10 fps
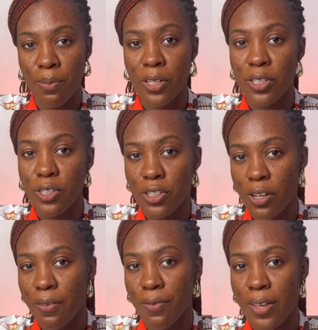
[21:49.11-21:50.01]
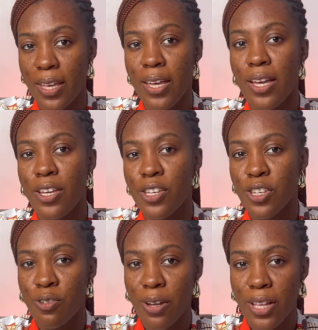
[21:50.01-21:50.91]
But the tuition fee
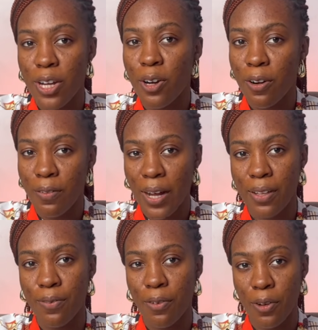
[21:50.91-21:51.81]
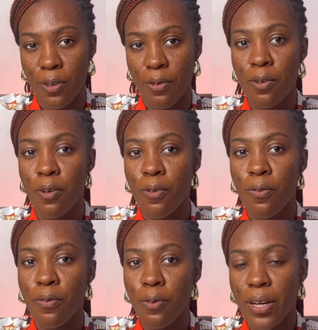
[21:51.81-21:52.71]
is already covered for you,
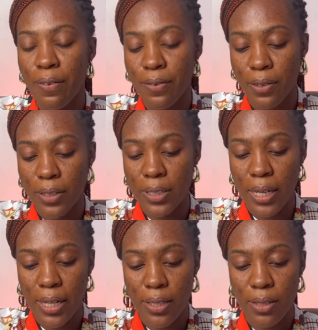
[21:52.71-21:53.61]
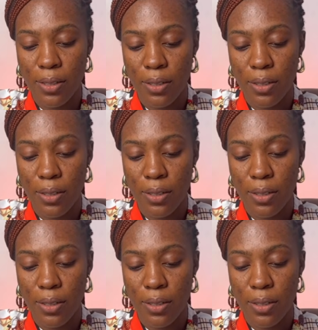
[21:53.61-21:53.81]
fully funded.